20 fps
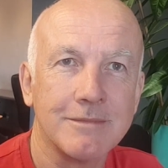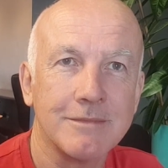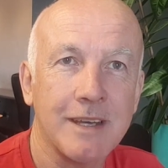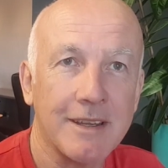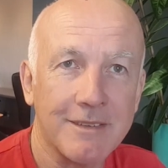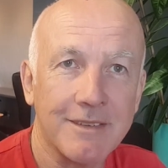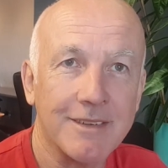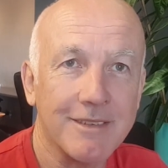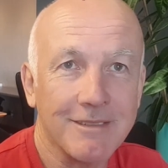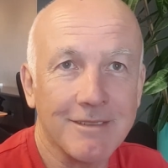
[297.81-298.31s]

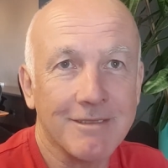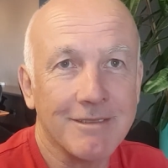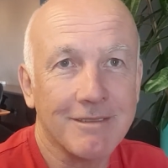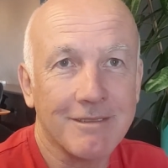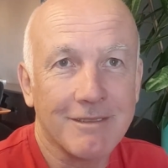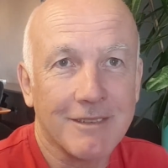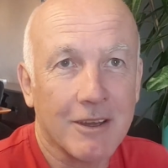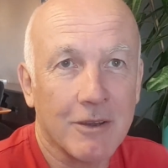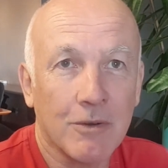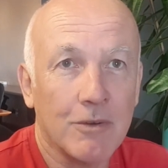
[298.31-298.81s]
That's it,
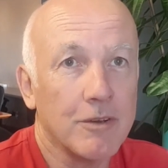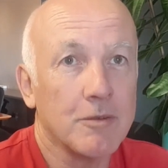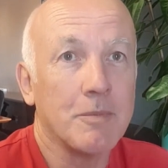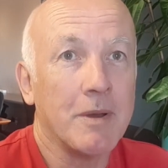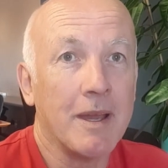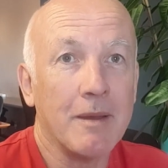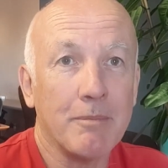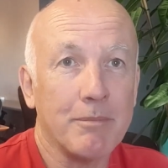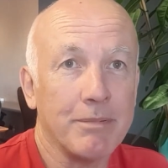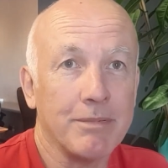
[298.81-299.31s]
according to
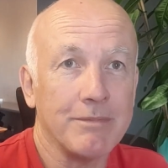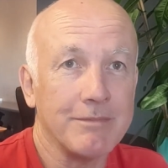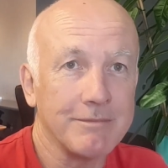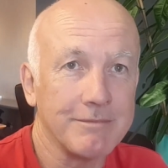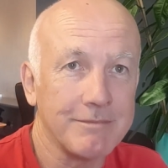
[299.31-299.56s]
my app.